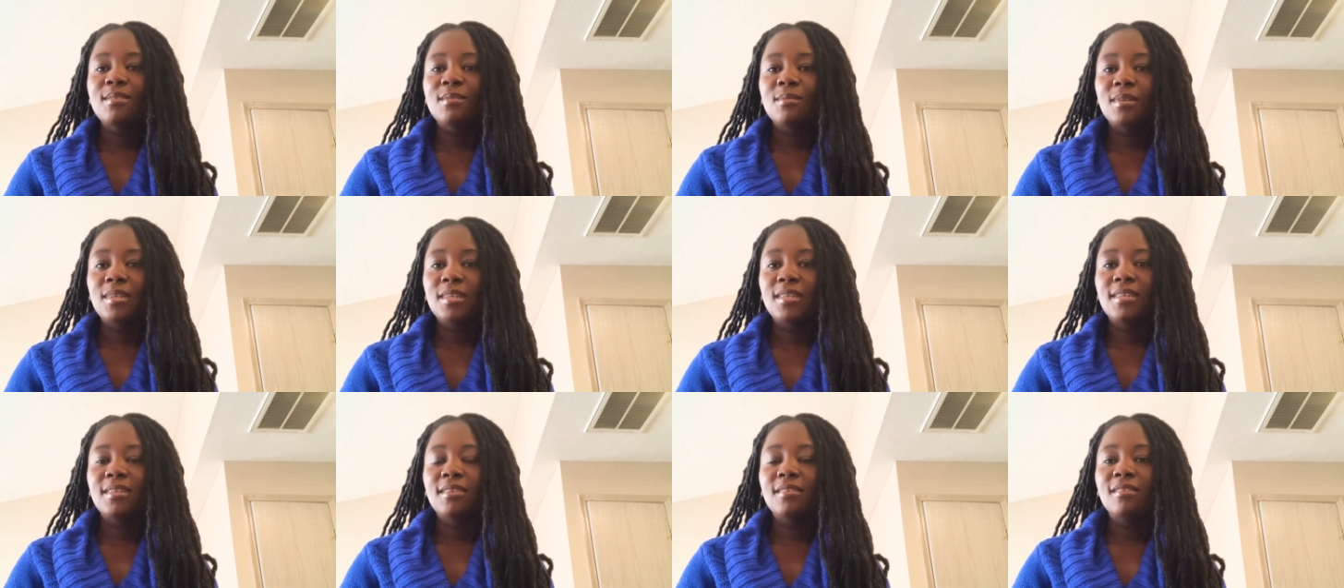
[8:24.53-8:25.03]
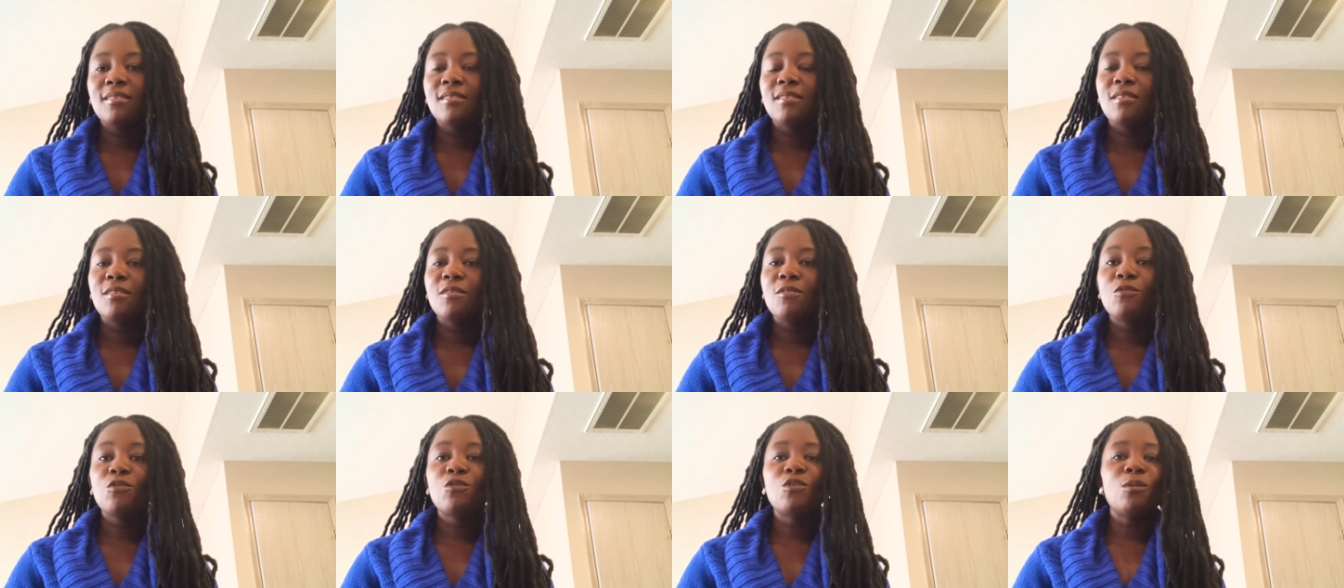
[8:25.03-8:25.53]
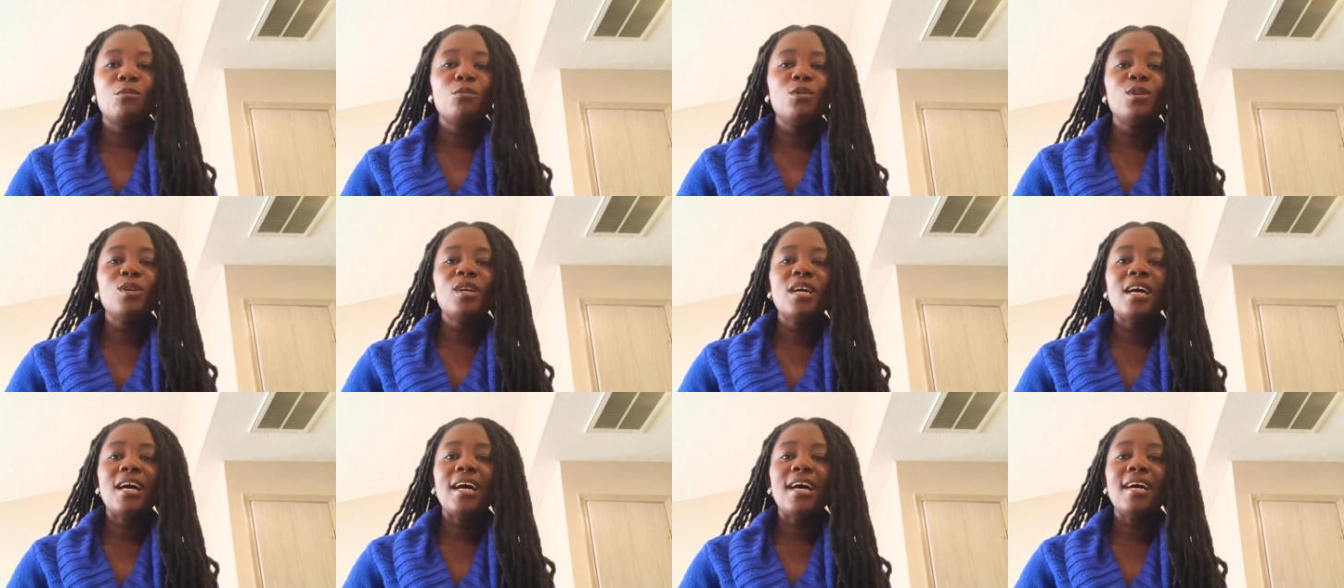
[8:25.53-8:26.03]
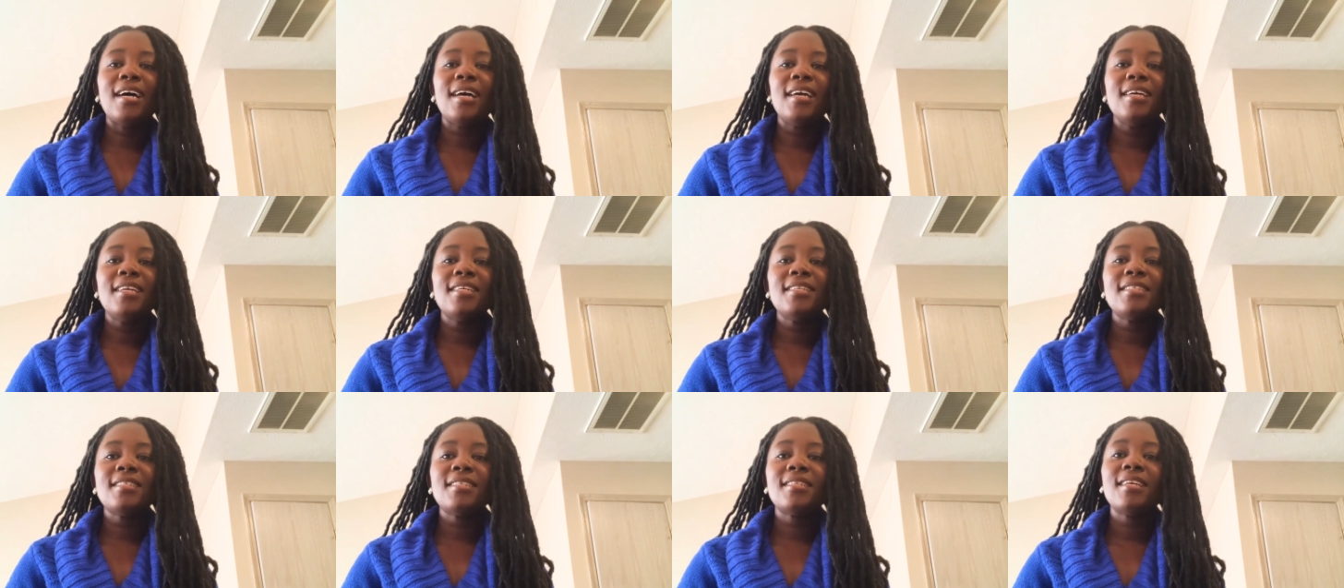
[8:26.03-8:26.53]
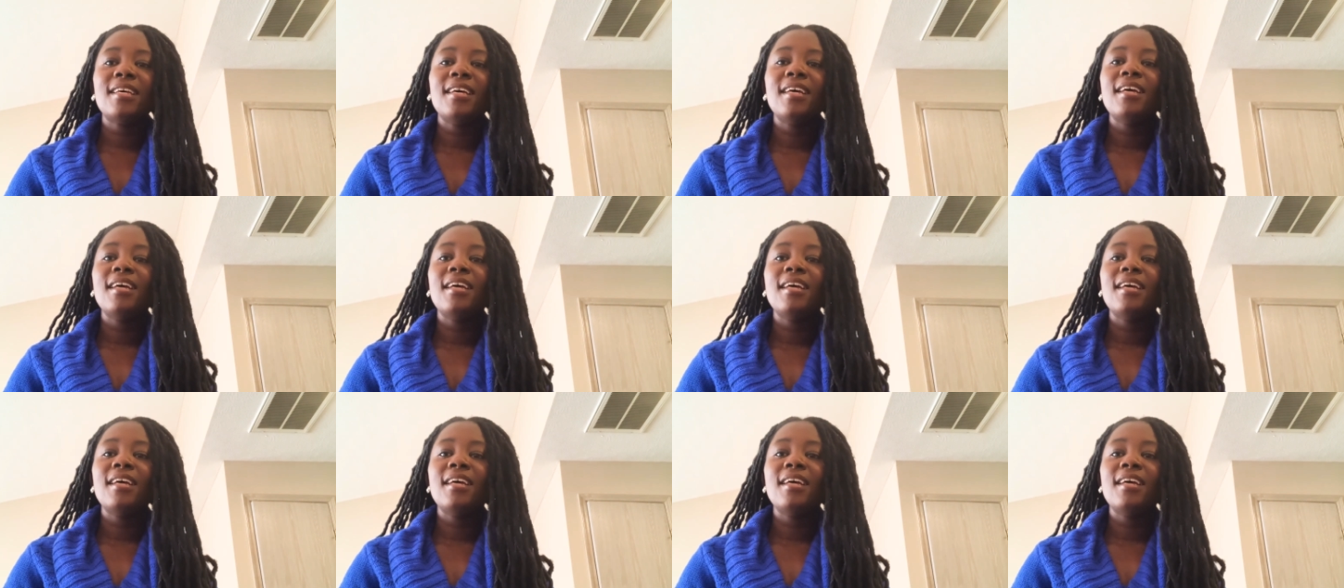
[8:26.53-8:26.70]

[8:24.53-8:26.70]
well from you guys